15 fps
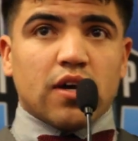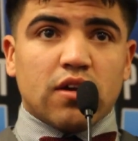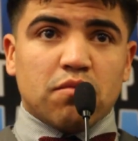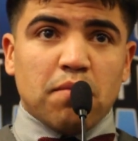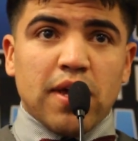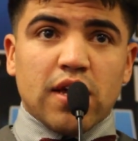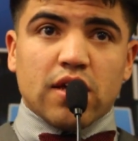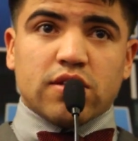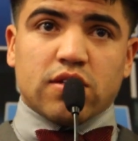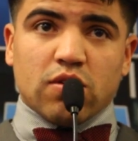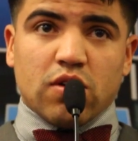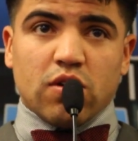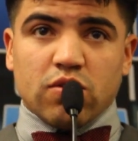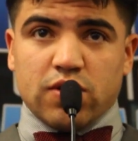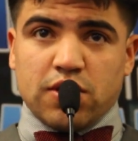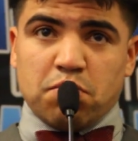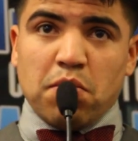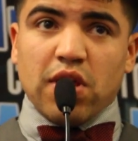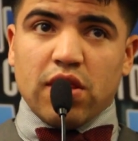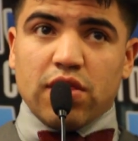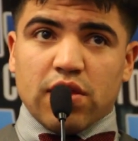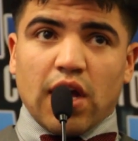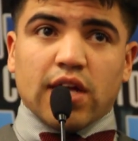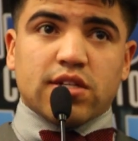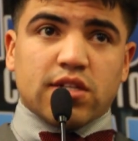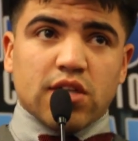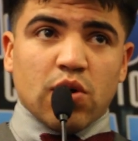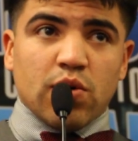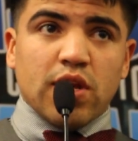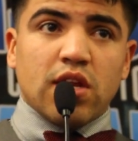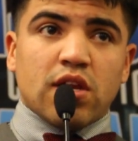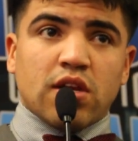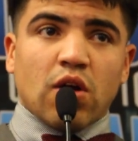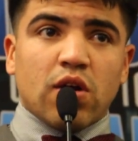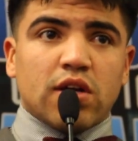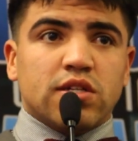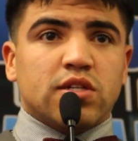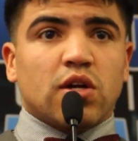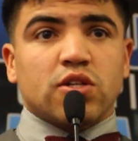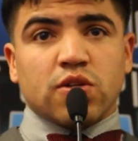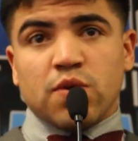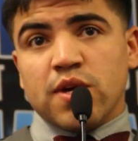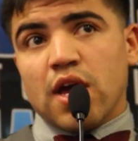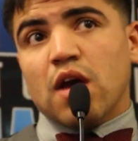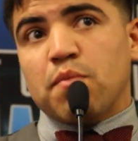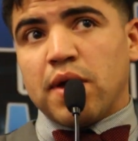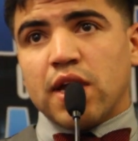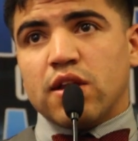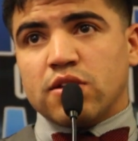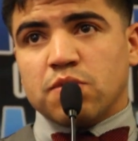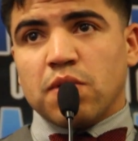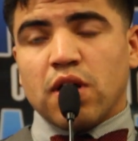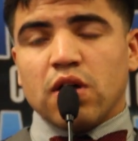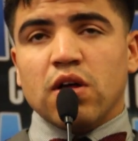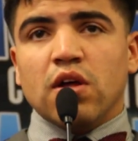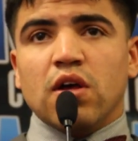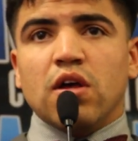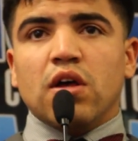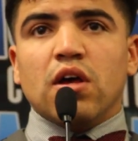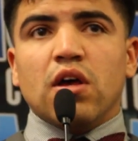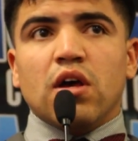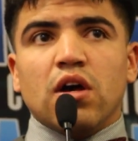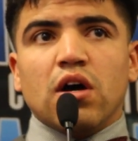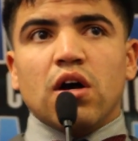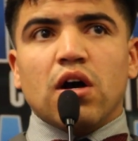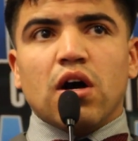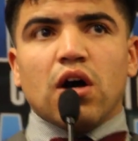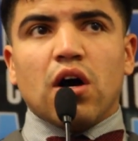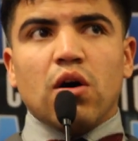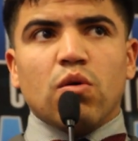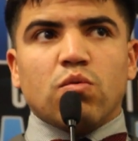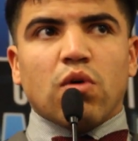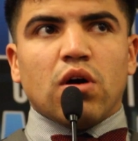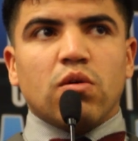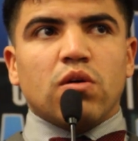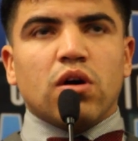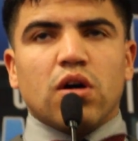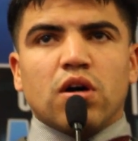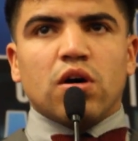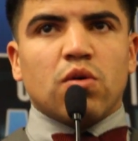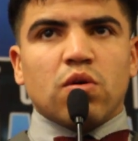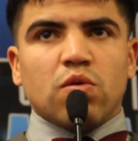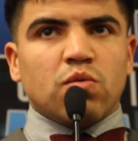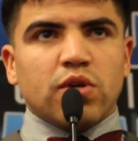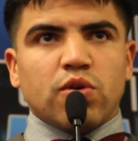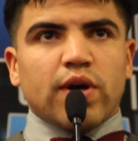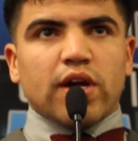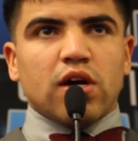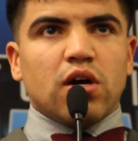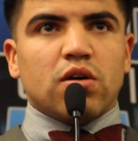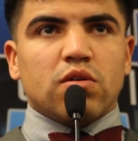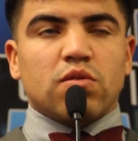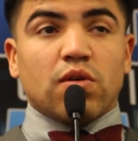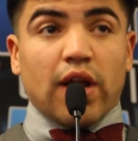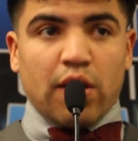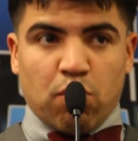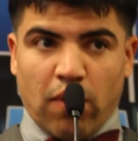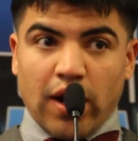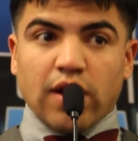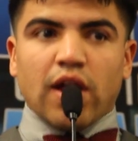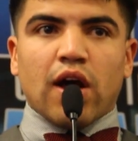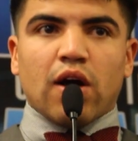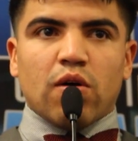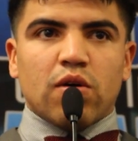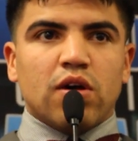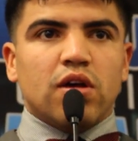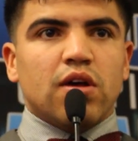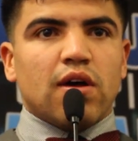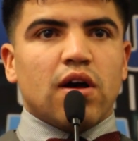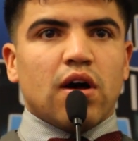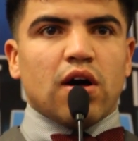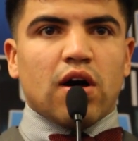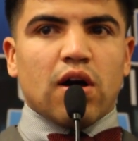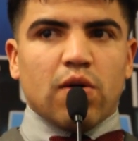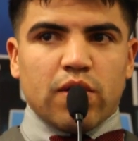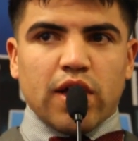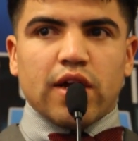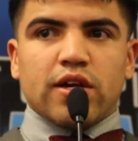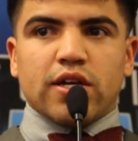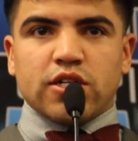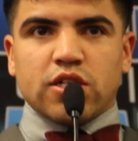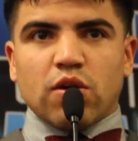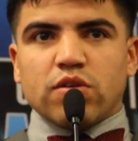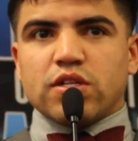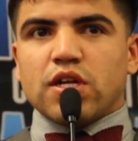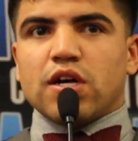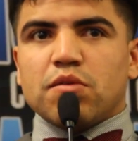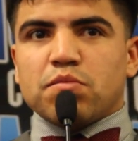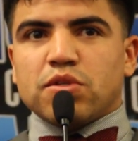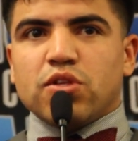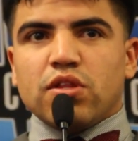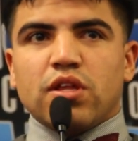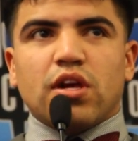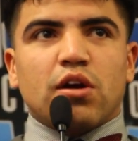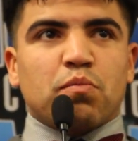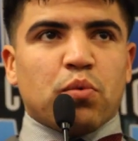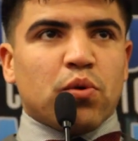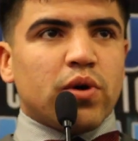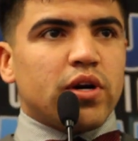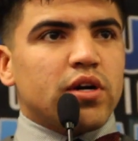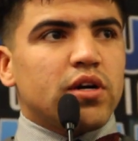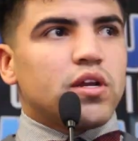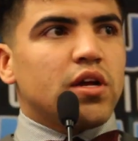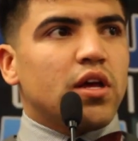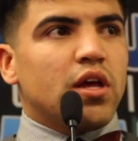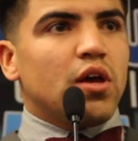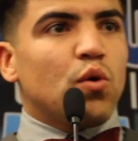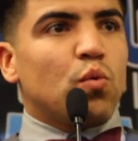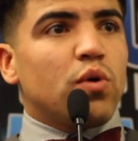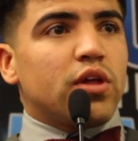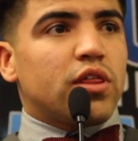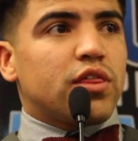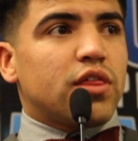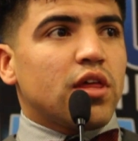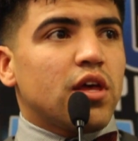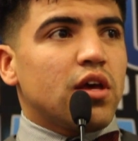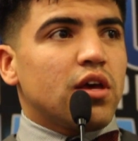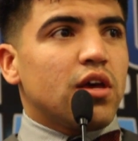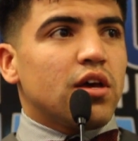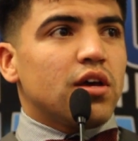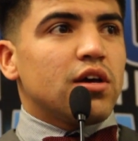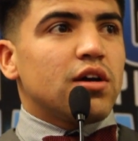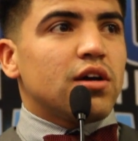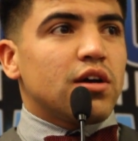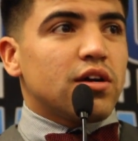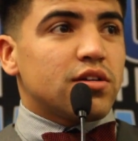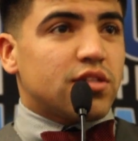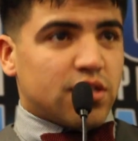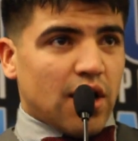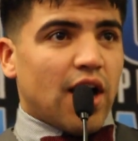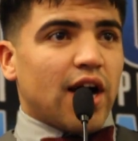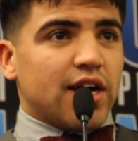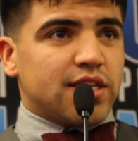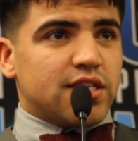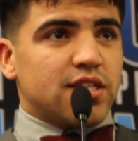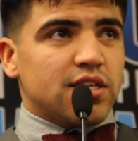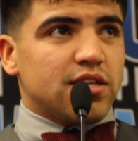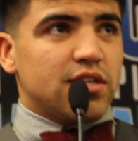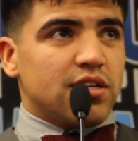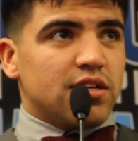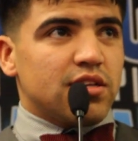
couldn't make it, so Coach Smith got snowed in Arkansas, so he can't make it as well. Oh, when do I go? Like, right now. Okay, he shows up to the airport with socks